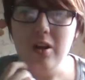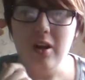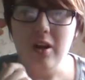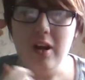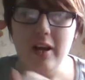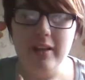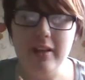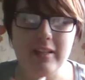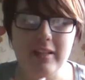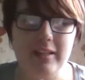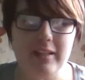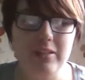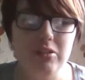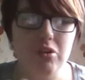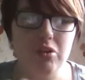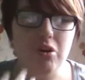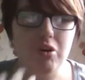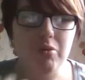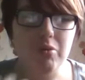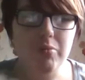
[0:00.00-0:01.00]
and I can
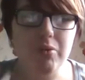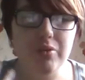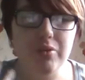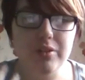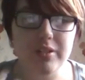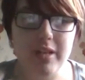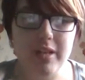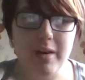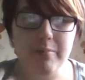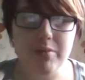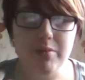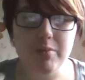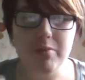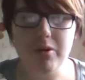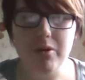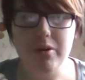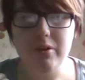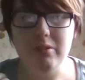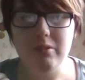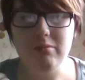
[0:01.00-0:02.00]
talk more in depth
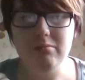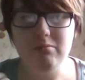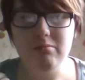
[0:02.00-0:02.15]
about